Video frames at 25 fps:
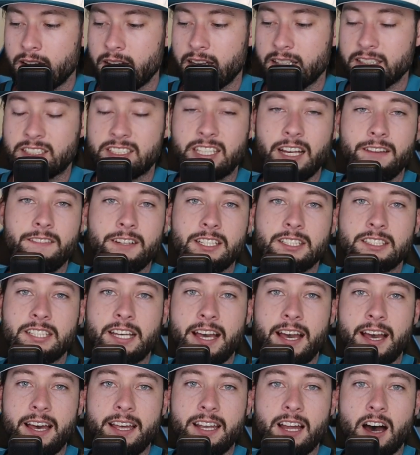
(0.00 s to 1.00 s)
And seven and
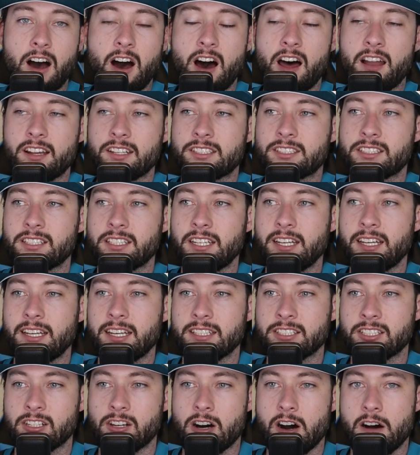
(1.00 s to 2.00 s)
ten,
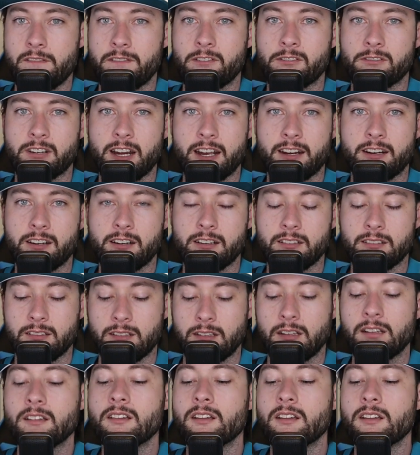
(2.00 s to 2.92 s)
honestly, is an awful record.